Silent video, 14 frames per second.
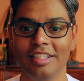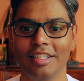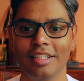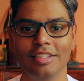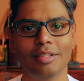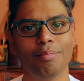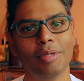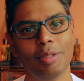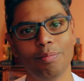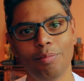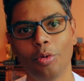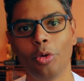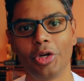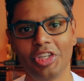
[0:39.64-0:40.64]
is a
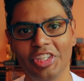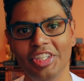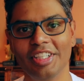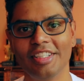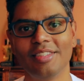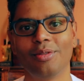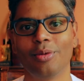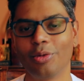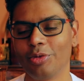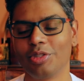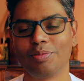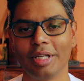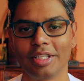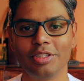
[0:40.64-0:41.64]
bit poignant with
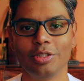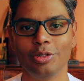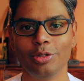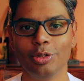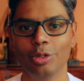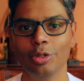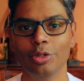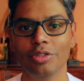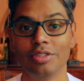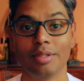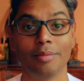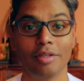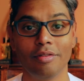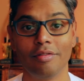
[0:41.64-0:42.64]
respect to
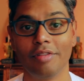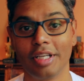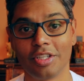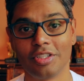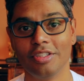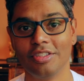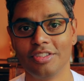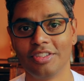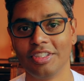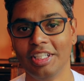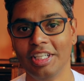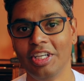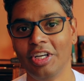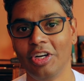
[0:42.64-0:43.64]
some of the reflections
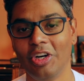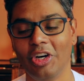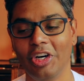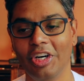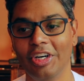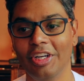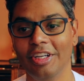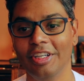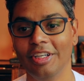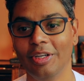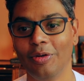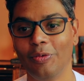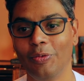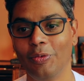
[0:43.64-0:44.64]

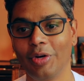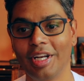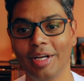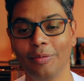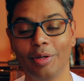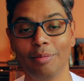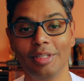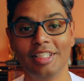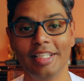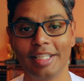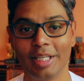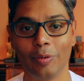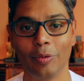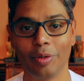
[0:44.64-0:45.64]
on what I want to be
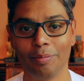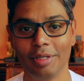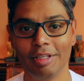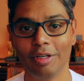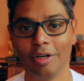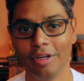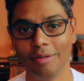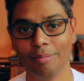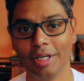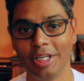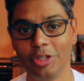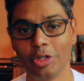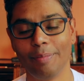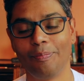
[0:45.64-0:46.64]
taking with me on
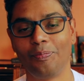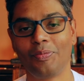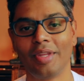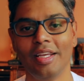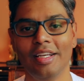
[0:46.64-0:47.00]
my trip.